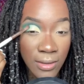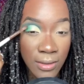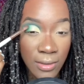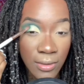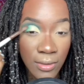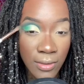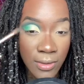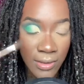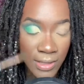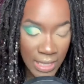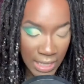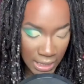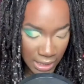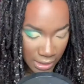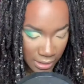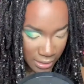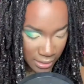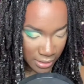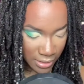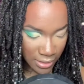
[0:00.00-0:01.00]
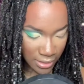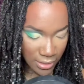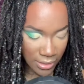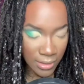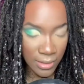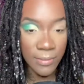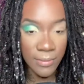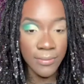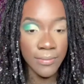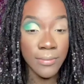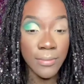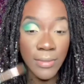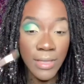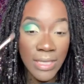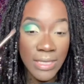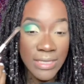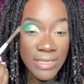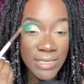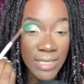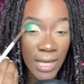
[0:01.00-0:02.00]
on that
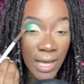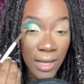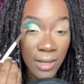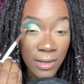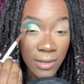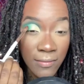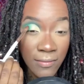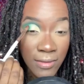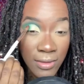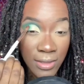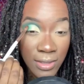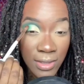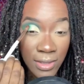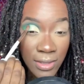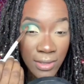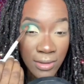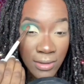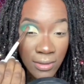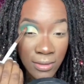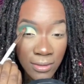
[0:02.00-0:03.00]
inside of the lid.